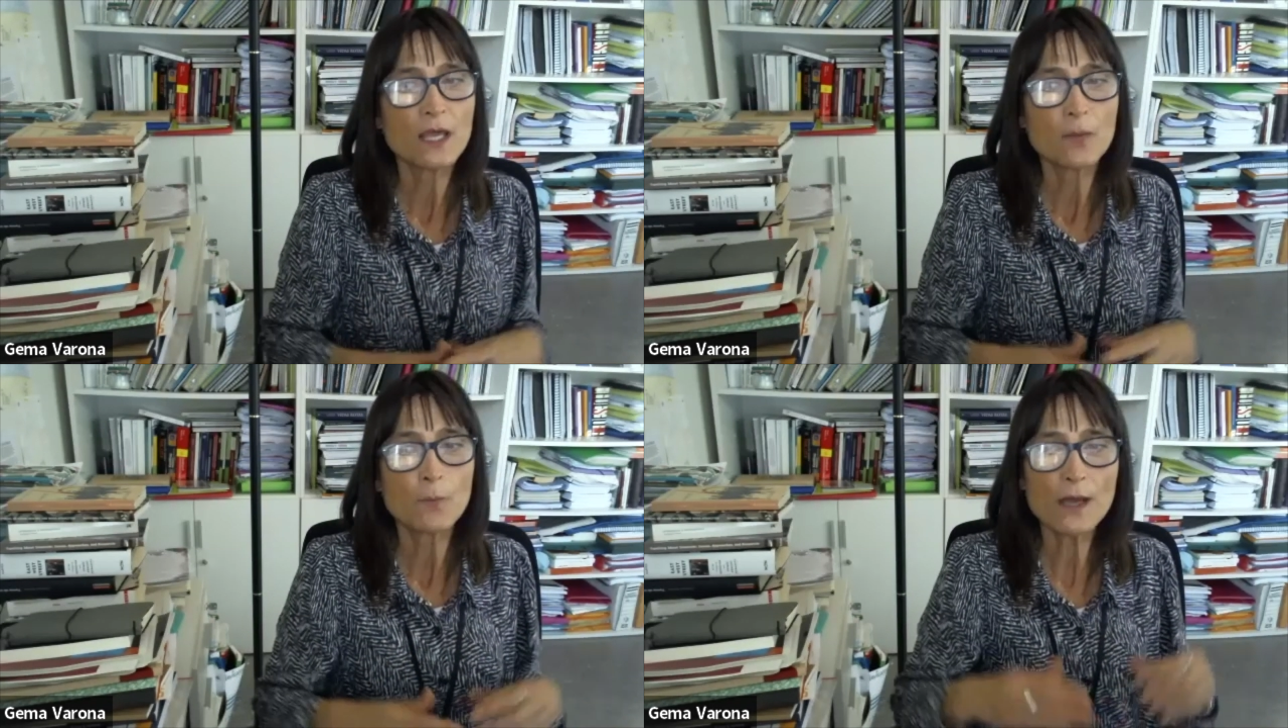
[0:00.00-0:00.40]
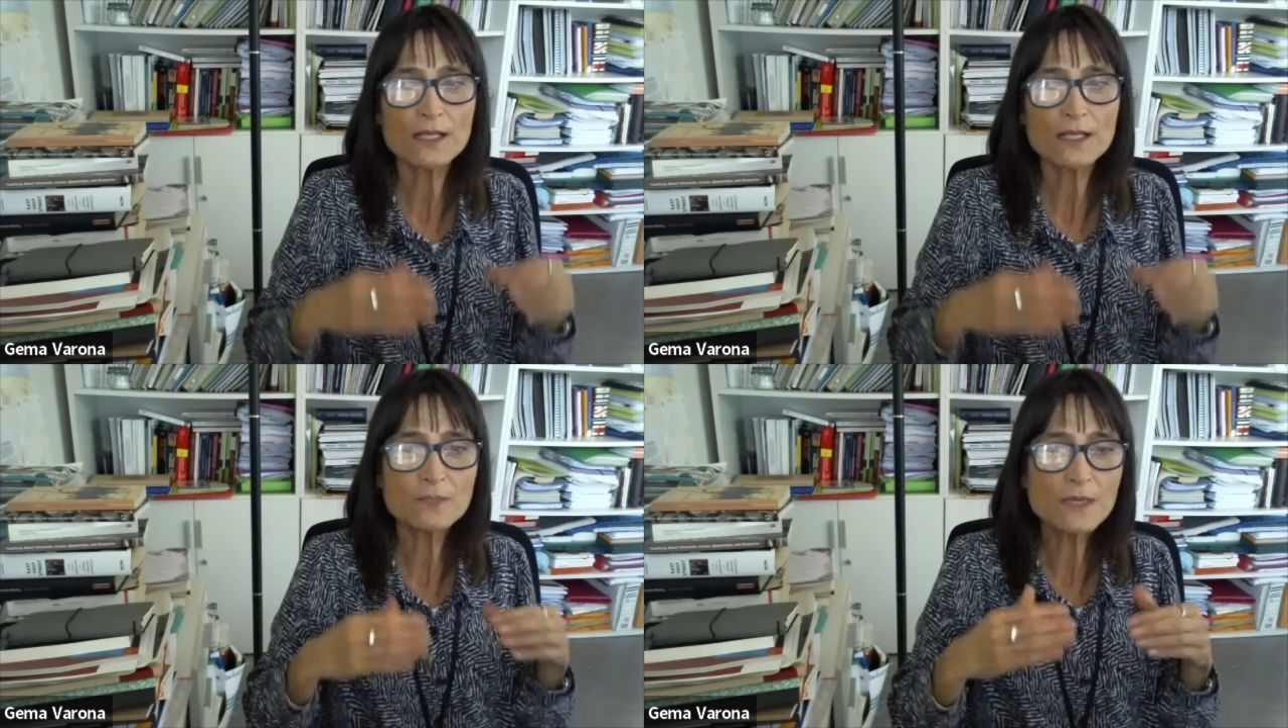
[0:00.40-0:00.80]
But
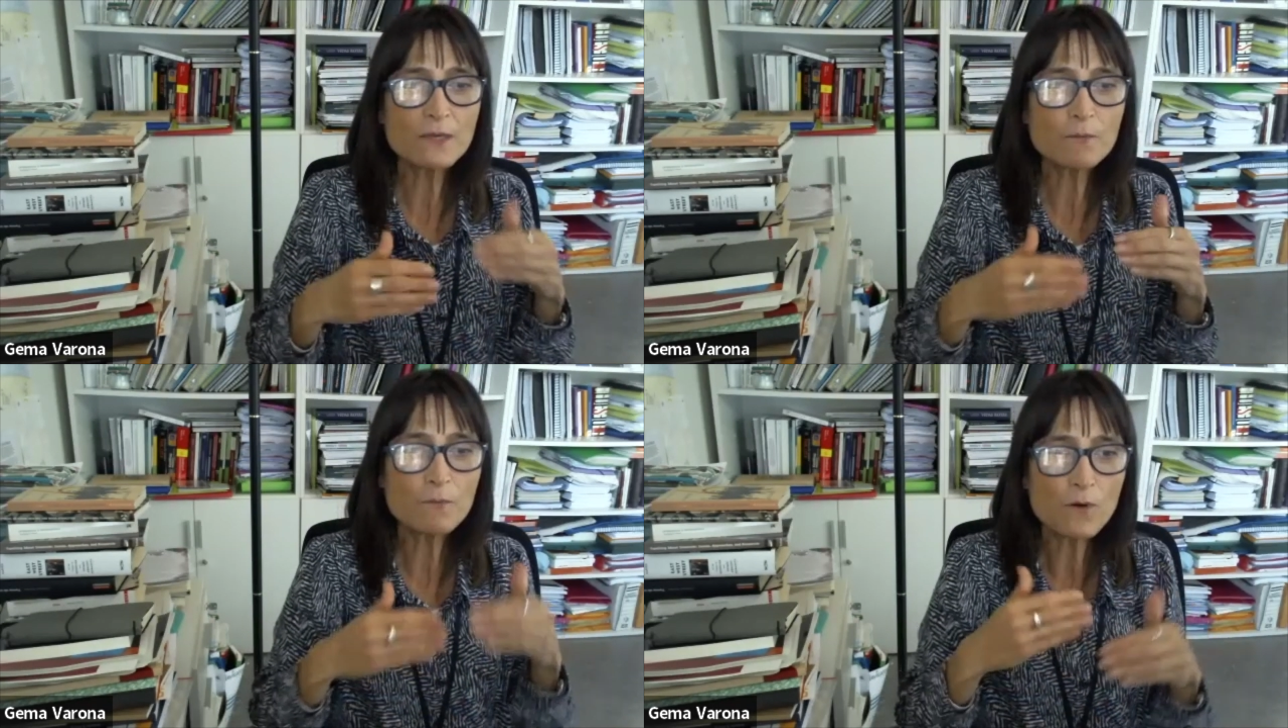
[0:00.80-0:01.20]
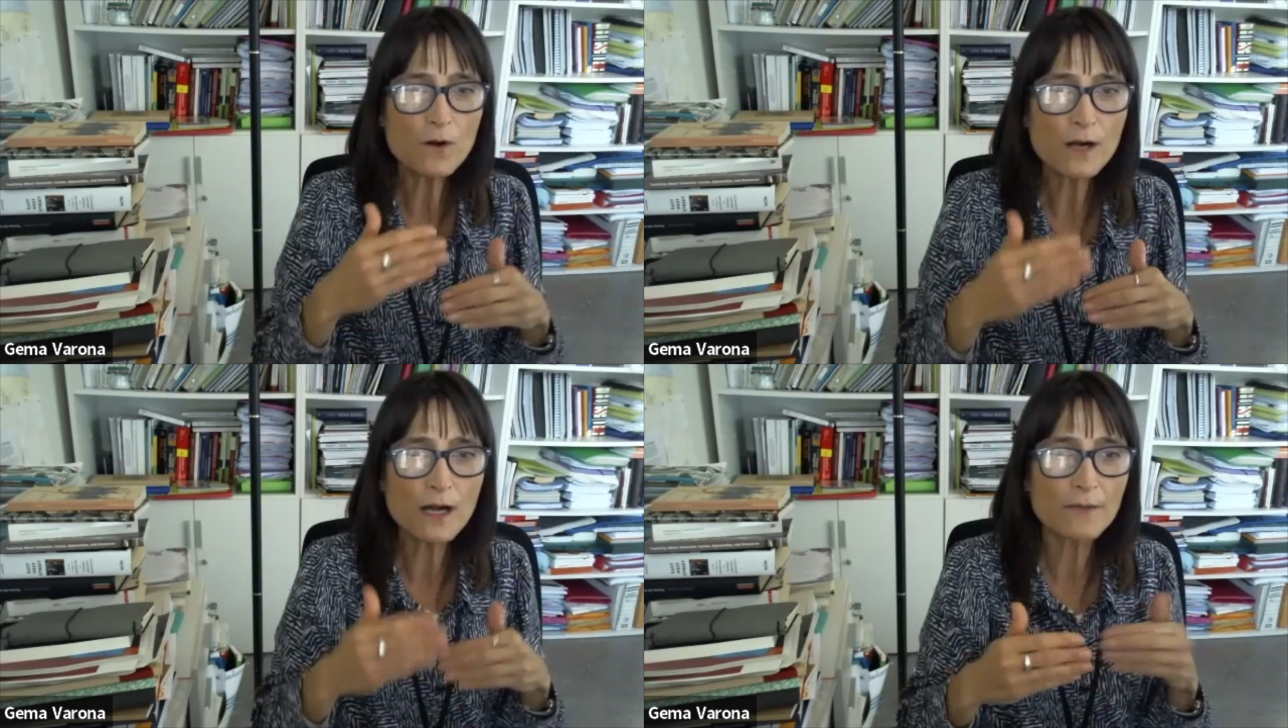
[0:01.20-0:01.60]
it's being
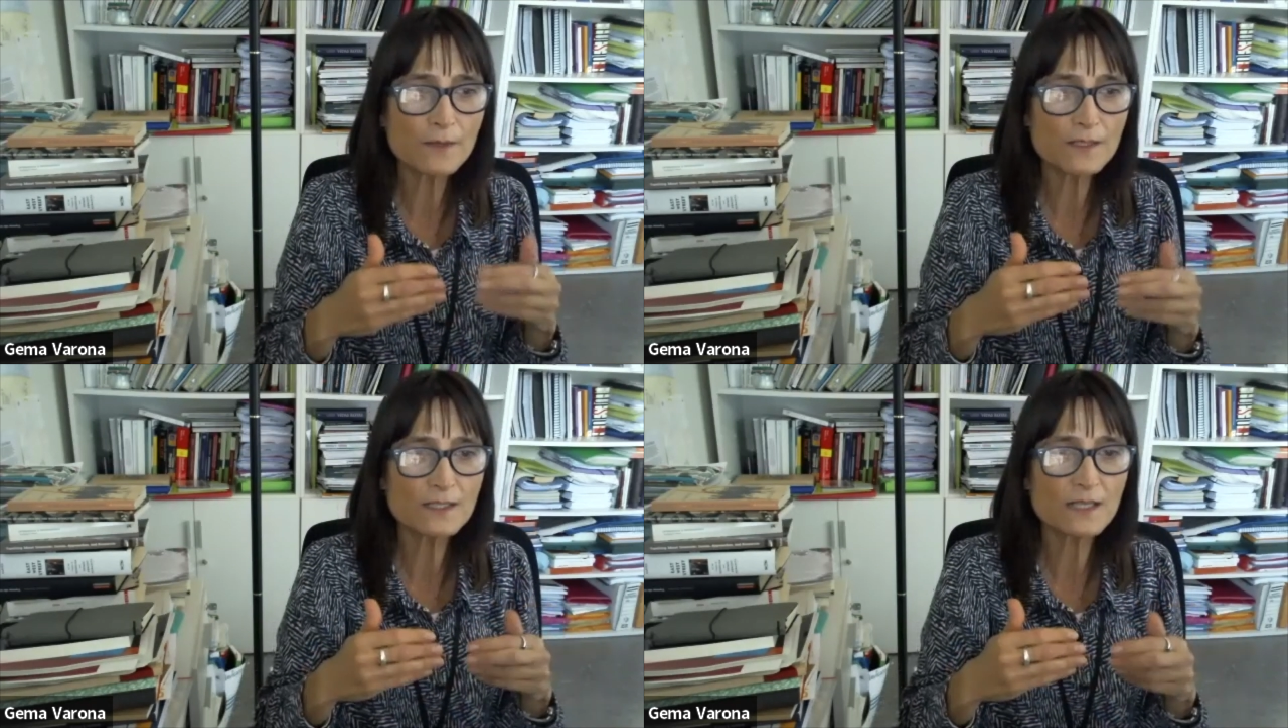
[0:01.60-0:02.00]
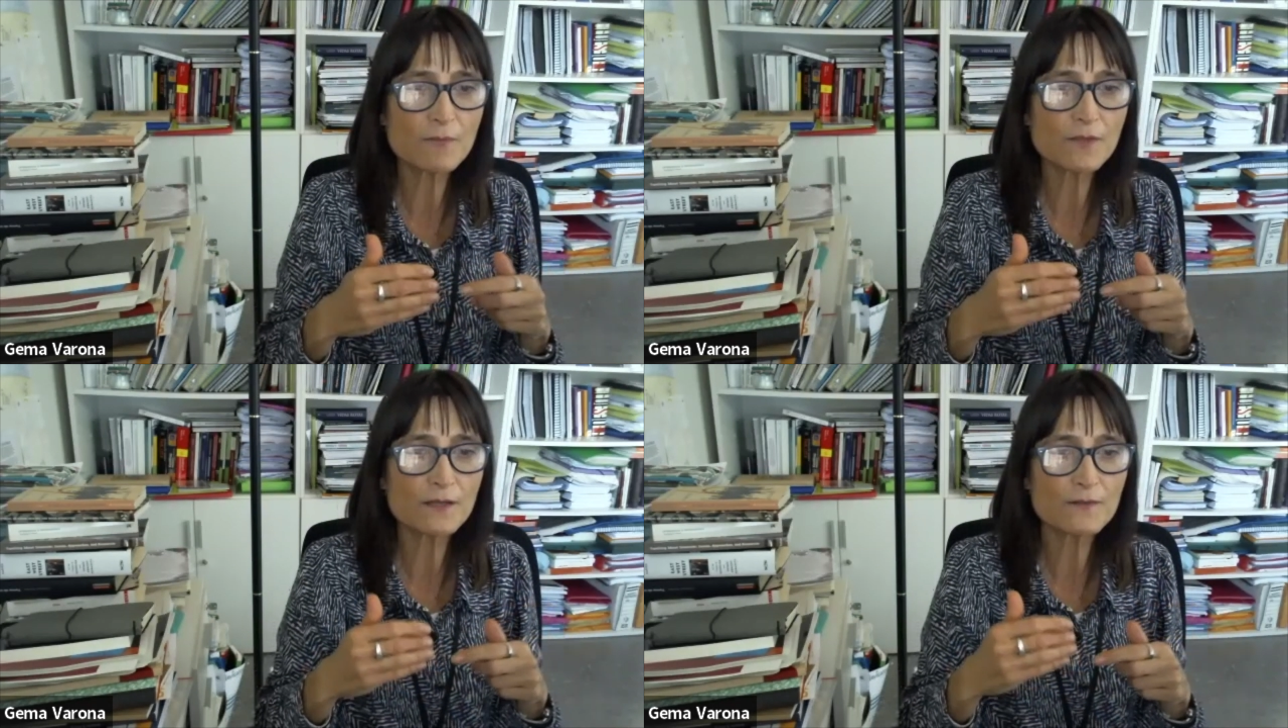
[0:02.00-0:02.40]
more, and this is
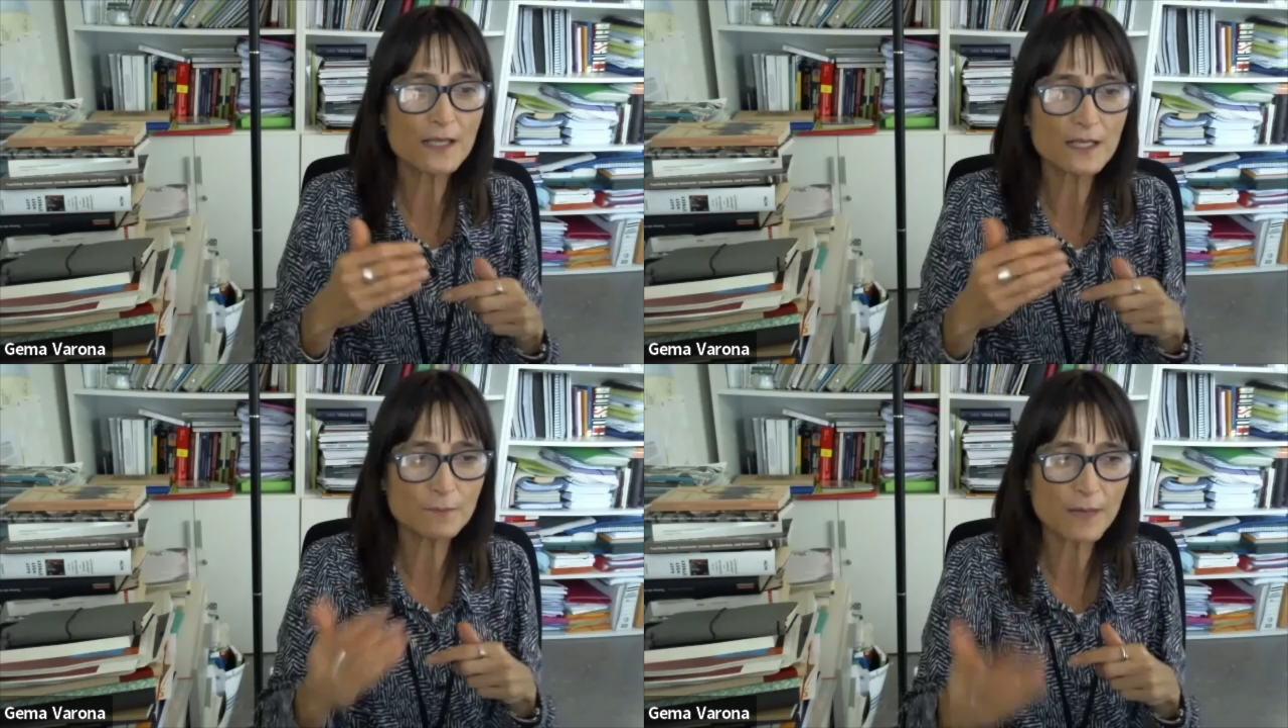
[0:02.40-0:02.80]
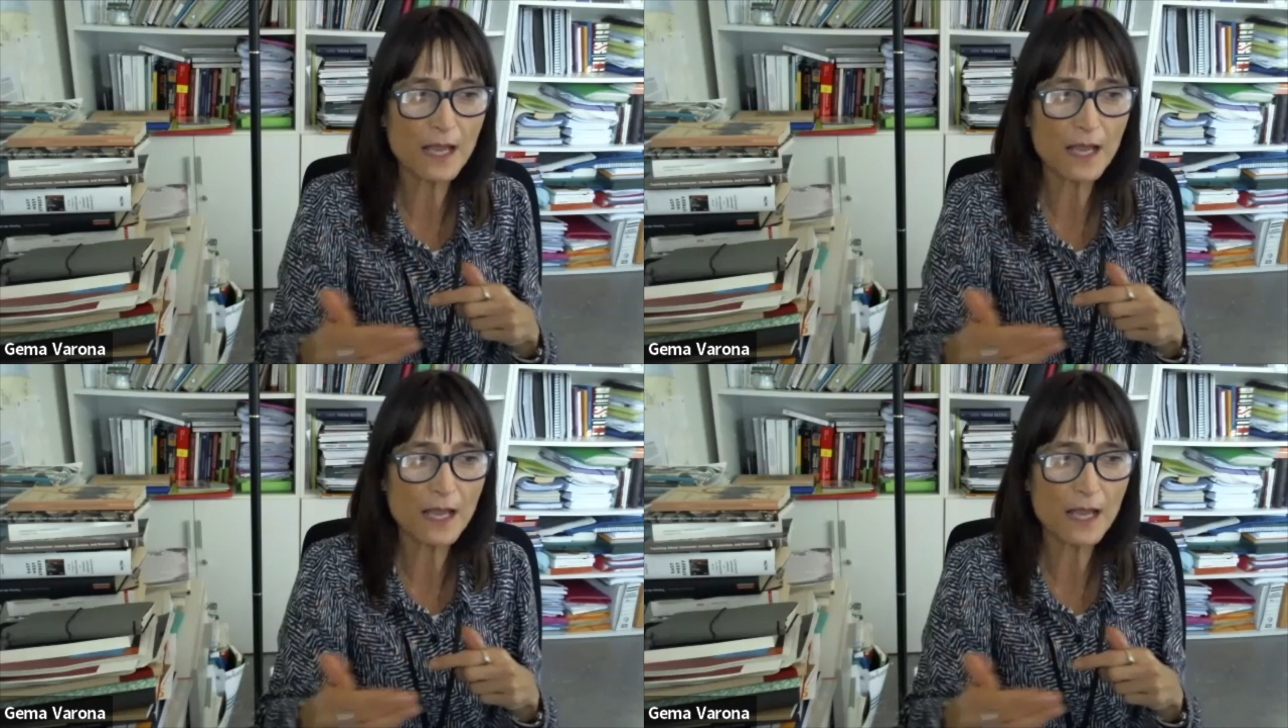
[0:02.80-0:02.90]
something indicated by